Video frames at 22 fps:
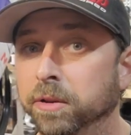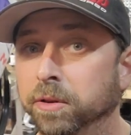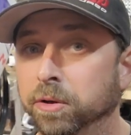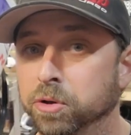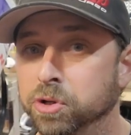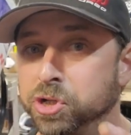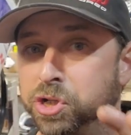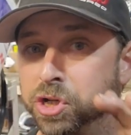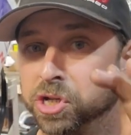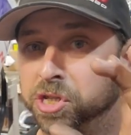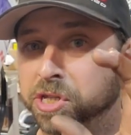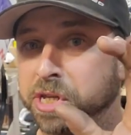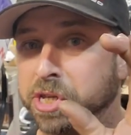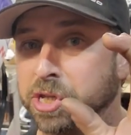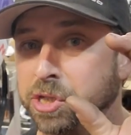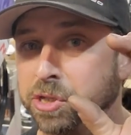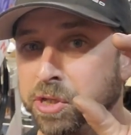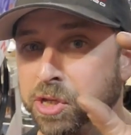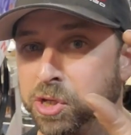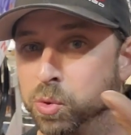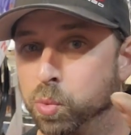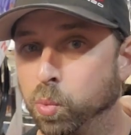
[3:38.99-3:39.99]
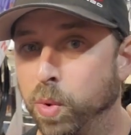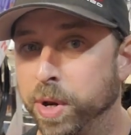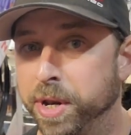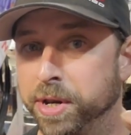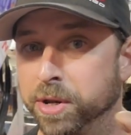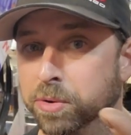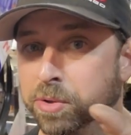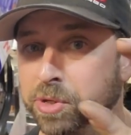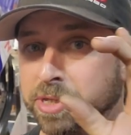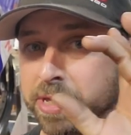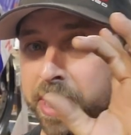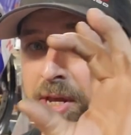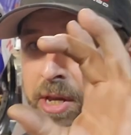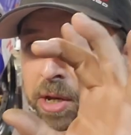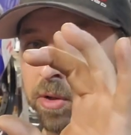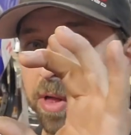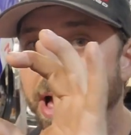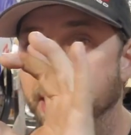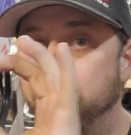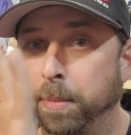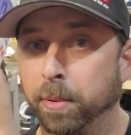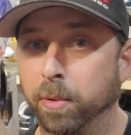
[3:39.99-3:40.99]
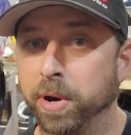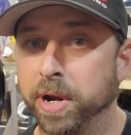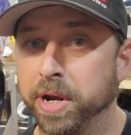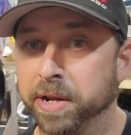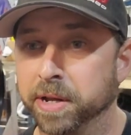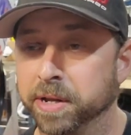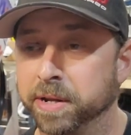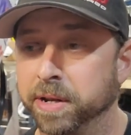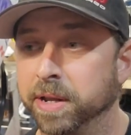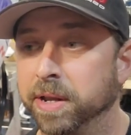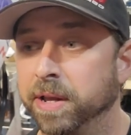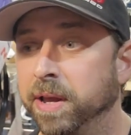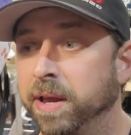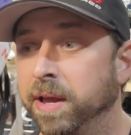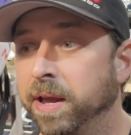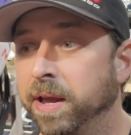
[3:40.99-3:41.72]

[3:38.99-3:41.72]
There's just these windows that you'll operate in.